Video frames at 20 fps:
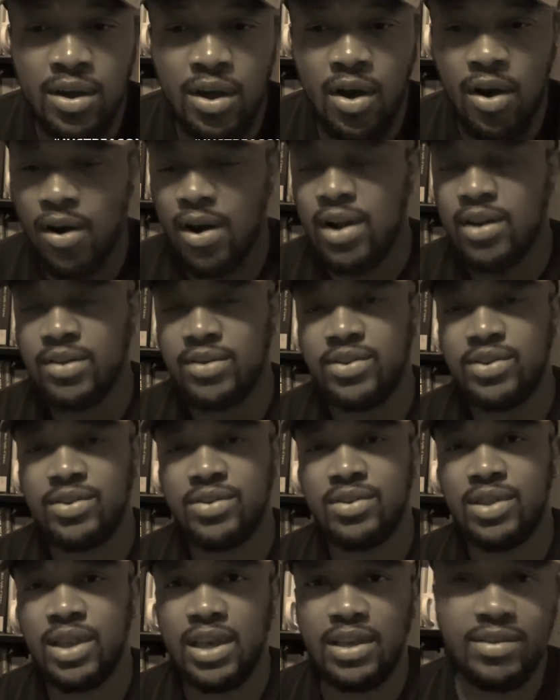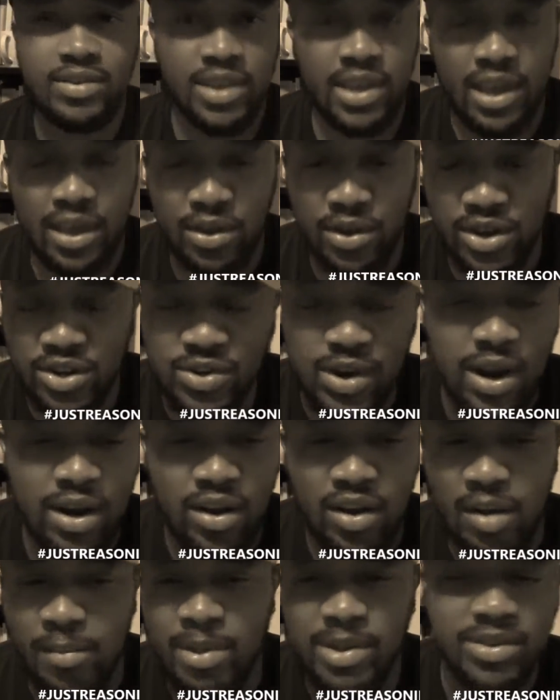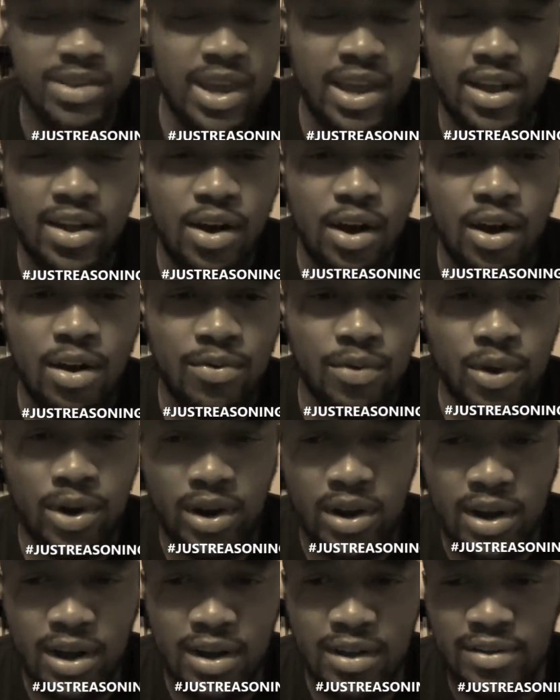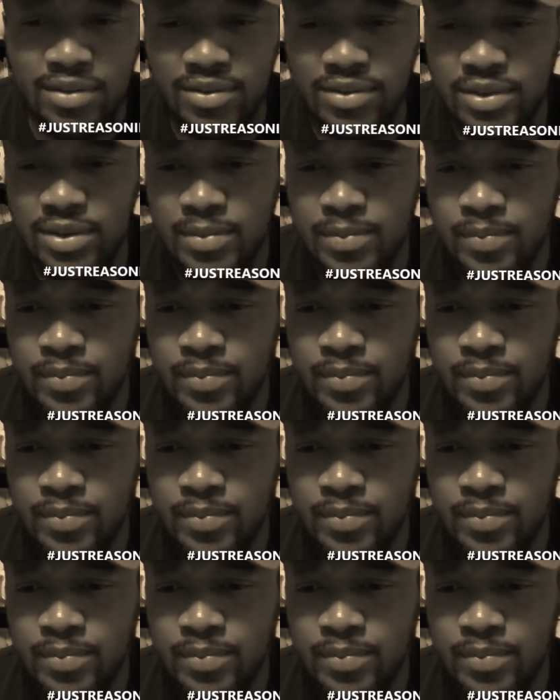or else they say you're trying to come and take all of our guns.